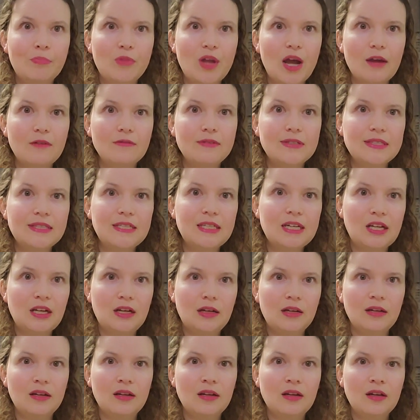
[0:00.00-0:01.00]
I've
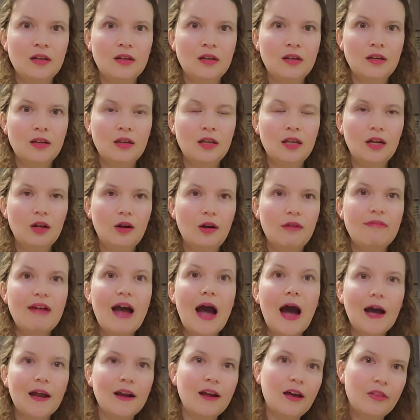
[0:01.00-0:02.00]
seen, you know, I've
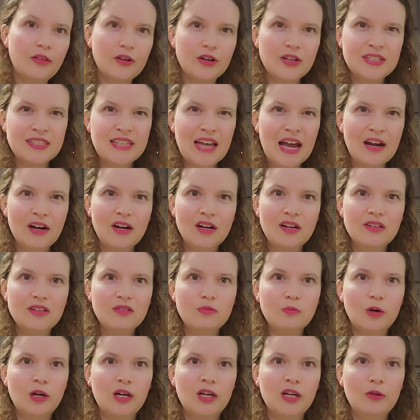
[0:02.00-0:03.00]
had other
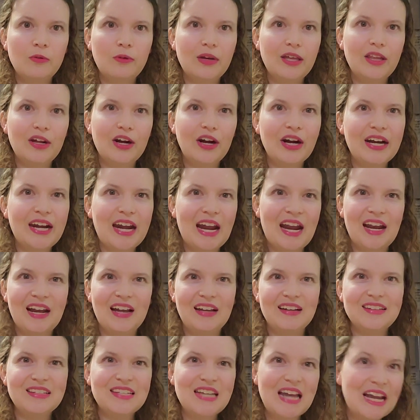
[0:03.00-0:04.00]
ciders where you either
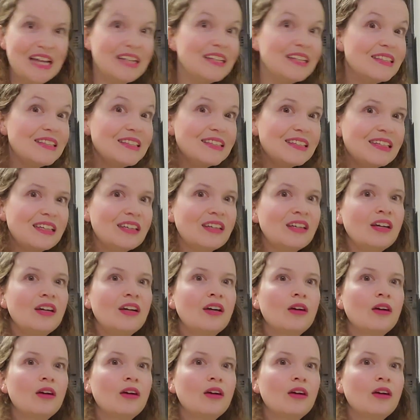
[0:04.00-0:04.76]
can't taste